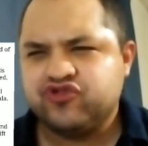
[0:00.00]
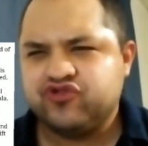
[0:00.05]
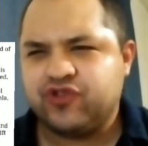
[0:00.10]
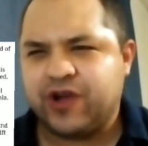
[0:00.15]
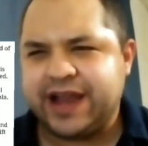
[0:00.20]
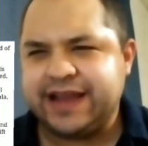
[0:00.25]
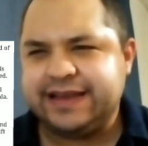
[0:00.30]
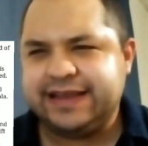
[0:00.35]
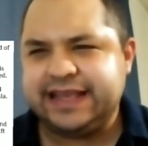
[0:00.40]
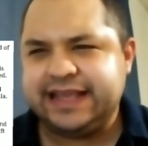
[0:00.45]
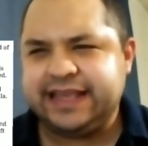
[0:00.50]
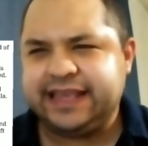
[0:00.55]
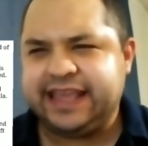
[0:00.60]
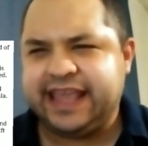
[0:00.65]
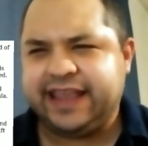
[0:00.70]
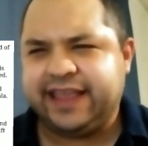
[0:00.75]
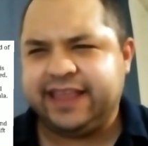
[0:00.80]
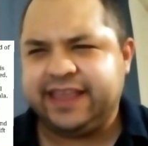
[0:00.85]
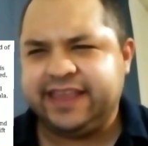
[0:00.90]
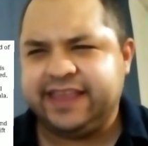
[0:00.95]
Tridine
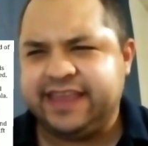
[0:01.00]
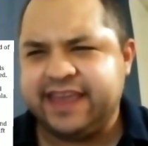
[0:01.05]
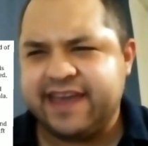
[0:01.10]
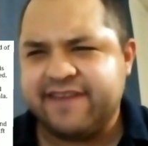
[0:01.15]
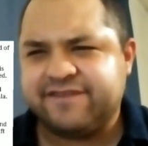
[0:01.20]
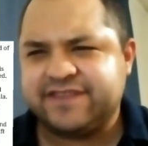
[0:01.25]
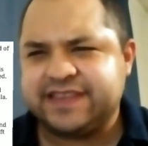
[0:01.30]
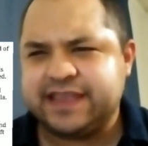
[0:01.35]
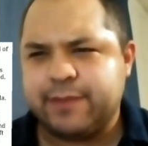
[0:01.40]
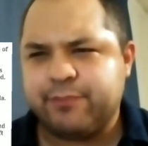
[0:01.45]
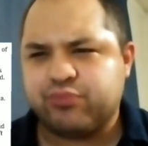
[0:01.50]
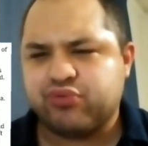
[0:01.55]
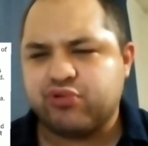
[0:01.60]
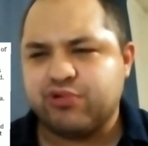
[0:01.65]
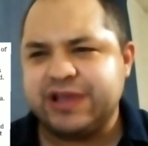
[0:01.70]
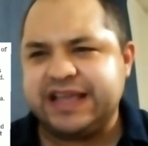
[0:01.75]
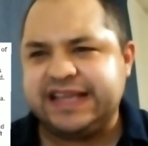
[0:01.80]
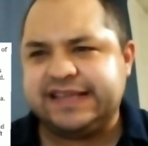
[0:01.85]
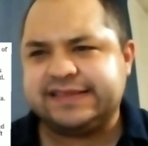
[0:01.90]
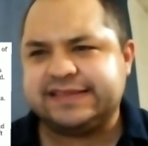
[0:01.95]
gifted
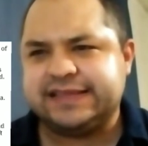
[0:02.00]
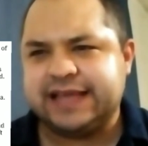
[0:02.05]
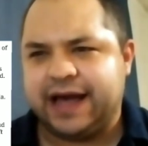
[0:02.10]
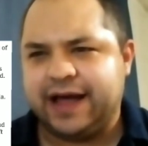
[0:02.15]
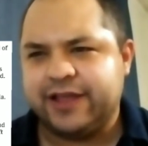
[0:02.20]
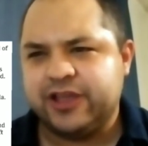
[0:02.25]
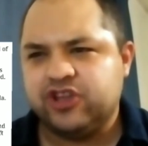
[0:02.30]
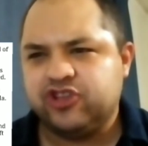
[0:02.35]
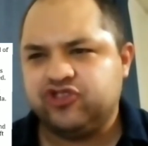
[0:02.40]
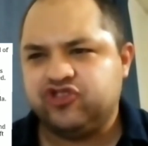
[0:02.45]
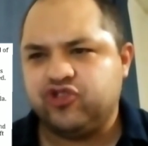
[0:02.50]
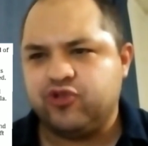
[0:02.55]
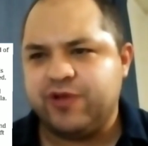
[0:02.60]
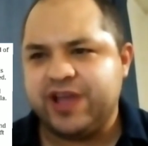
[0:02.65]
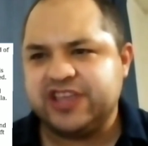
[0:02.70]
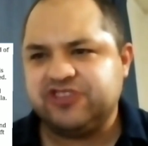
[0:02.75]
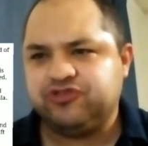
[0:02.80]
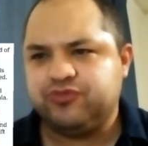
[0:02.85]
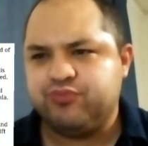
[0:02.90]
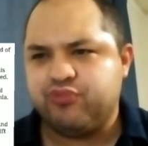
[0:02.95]
Prisa to
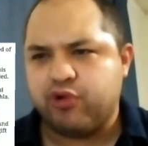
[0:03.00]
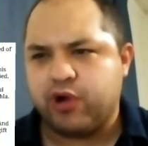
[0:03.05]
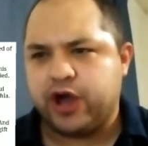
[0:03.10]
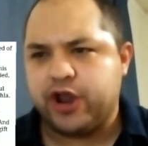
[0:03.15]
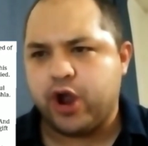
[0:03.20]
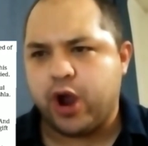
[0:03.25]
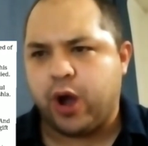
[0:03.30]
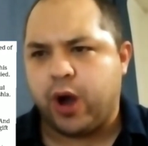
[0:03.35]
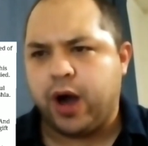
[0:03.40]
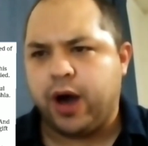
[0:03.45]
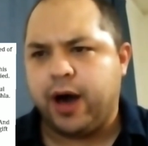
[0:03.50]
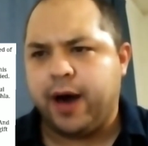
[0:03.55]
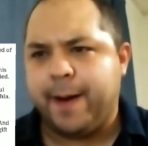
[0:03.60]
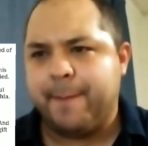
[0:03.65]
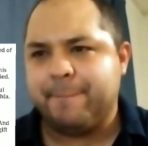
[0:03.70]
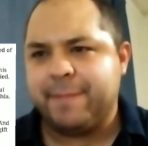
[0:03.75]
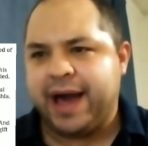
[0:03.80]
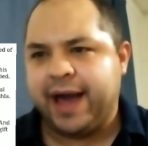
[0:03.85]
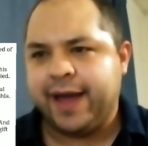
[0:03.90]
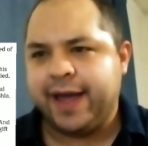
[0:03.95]
his brother
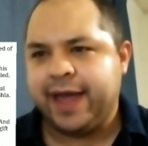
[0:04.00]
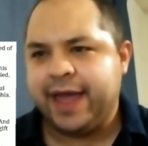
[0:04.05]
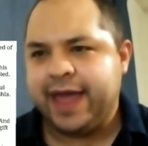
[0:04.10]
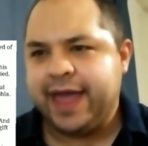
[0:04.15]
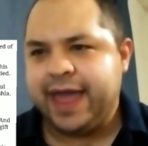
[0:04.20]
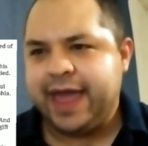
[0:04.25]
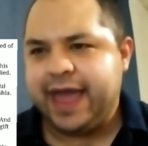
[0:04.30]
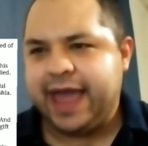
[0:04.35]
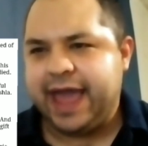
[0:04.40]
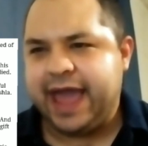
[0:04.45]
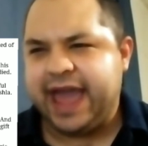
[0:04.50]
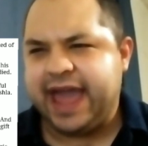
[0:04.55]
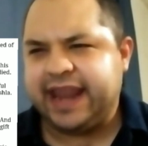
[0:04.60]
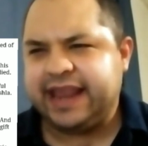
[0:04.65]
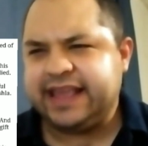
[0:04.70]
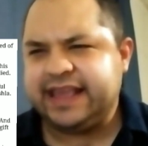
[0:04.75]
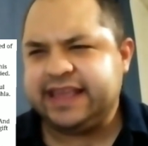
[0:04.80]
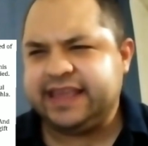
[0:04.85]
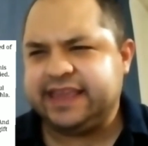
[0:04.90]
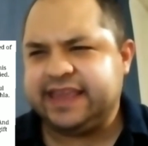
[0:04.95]
Hum, and
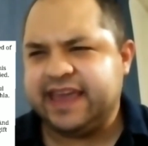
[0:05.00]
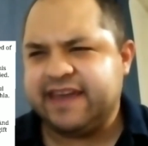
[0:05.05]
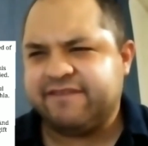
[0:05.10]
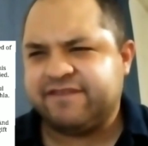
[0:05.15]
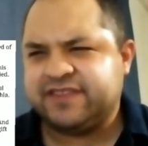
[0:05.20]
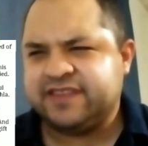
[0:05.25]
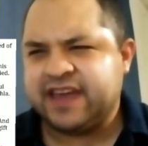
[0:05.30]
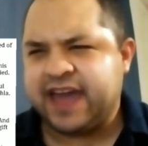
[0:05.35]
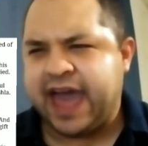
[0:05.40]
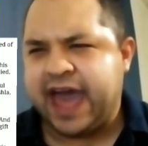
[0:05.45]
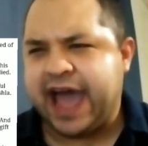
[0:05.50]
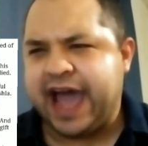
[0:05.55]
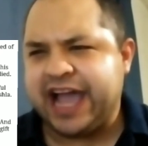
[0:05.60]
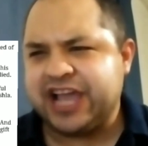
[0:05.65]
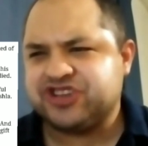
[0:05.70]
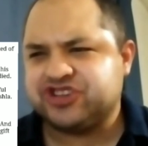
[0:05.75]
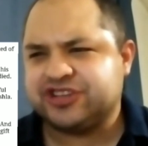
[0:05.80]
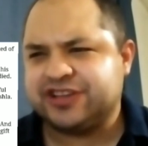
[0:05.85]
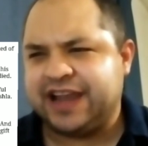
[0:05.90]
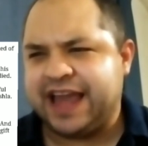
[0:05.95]
he gave
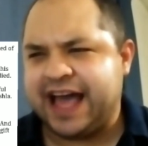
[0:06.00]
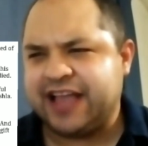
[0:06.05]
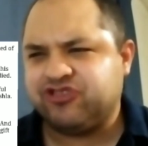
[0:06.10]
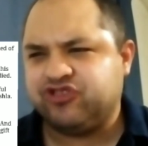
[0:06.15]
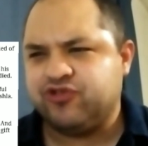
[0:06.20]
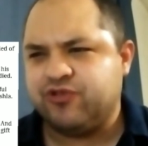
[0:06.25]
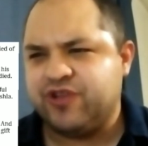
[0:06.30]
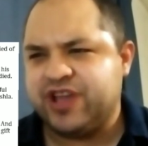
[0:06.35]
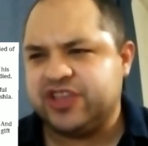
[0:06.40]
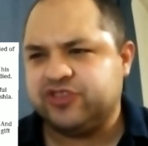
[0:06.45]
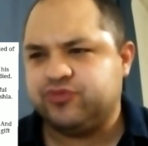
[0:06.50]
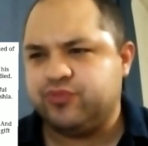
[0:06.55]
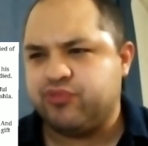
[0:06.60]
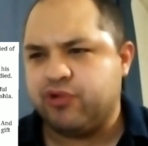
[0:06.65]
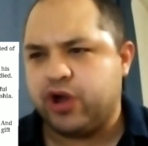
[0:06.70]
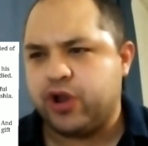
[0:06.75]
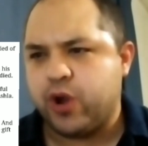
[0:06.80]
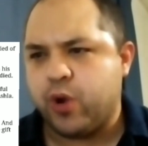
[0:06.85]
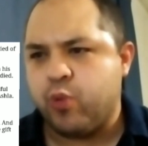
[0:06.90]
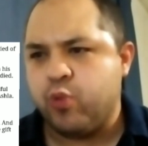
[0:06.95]
Ashla to his
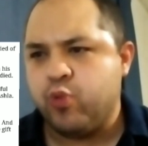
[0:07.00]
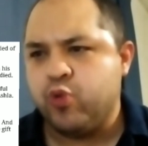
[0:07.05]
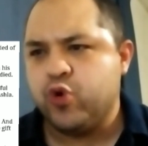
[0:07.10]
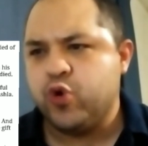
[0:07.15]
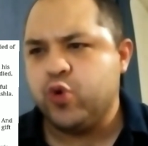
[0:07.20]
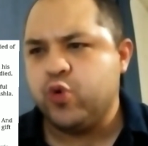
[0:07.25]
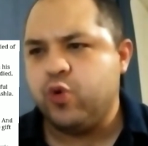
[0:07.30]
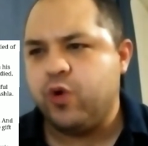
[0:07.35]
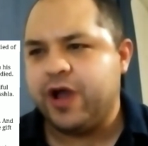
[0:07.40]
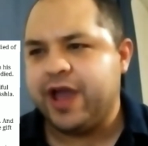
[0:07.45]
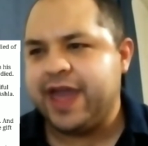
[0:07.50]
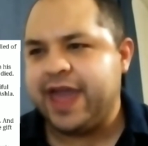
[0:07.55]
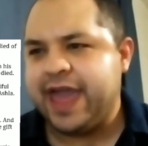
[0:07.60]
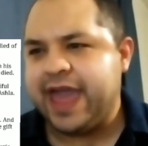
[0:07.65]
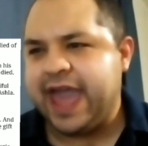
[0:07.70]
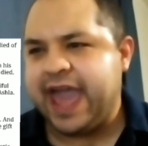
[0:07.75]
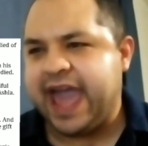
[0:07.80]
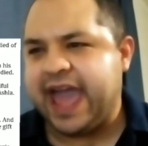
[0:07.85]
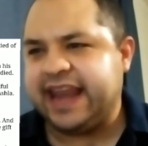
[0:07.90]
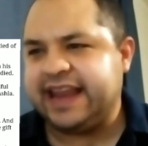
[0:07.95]
brother Ru,
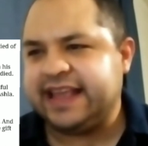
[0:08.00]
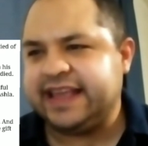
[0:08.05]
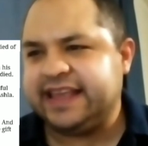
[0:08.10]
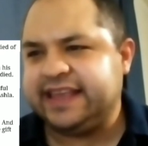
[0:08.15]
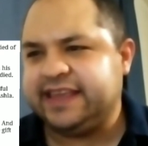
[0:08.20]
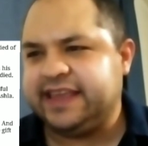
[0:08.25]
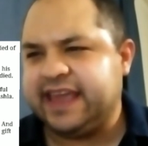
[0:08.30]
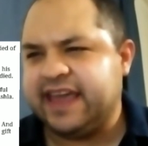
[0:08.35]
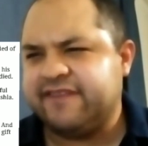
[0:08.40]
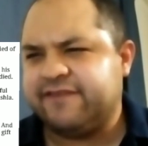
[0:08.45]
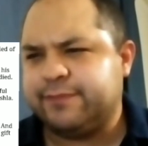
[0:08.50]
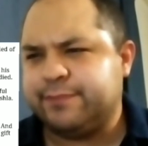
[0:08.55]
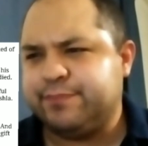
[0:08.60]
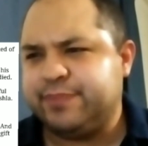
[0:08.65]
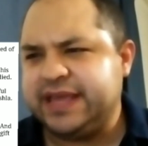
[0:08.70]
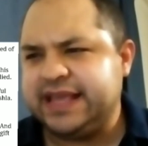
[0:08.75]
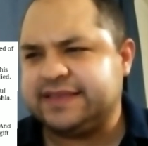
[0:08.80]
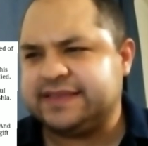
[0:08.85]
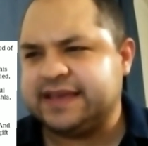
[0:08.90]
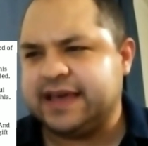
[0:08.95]
and he gave
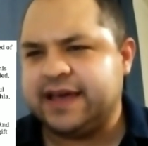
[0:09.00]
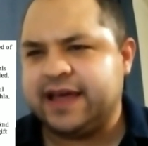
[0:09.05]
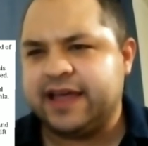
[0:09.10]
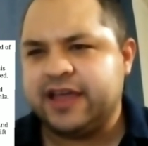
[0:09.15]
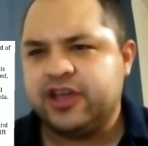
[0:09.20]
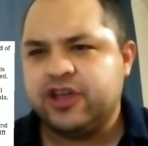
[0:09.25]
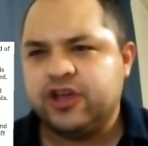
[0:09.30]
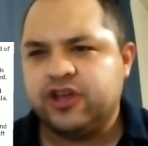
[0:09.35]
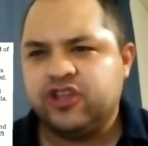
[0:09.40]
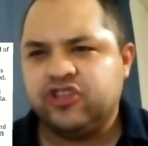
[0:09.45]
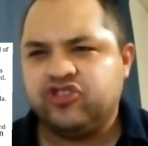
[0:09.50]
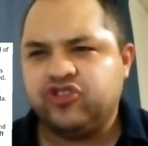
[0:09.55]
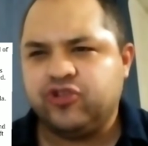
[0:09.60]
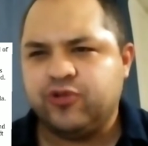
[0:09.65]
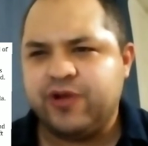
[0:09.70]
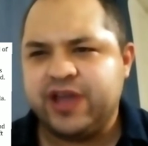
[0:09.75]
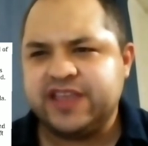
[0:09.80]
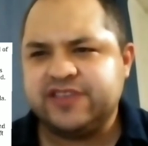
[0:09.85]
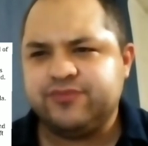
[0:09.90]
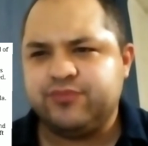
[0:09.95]
Beta
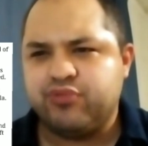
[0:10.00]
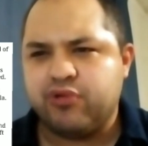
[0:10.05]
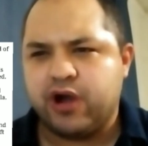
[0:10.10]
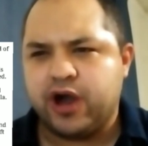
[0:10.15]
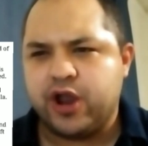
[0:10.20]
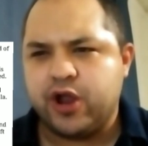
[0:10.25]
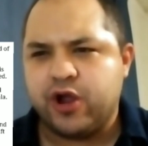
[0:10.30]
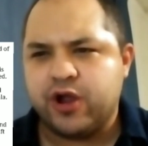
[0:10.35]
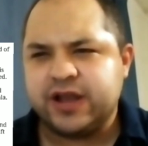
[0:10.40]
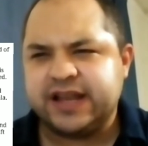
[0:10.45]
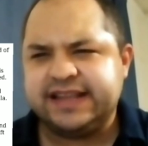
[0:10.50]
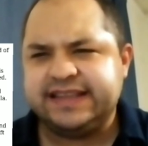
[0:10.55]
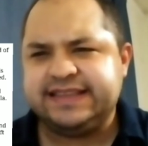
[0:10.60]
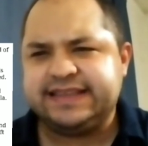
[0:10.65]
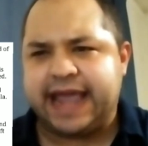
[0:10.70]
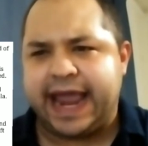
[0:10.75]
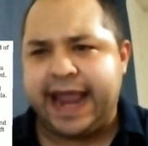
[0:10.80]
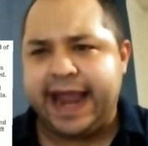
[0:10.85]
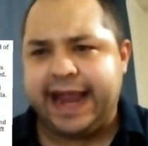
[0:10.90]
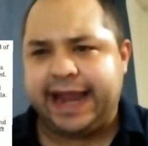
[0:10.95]
to his brother
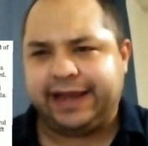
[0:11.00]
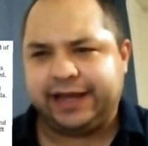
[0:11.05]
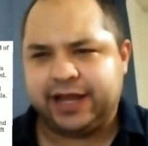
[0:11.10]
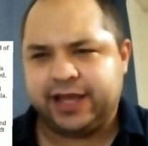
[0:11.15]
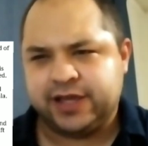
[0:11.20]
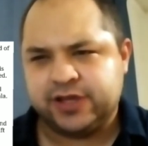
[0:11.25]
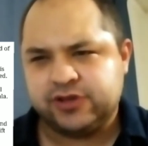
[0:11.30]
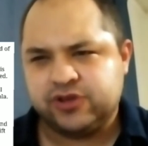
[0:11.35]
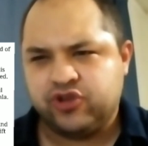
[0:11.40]
Dane.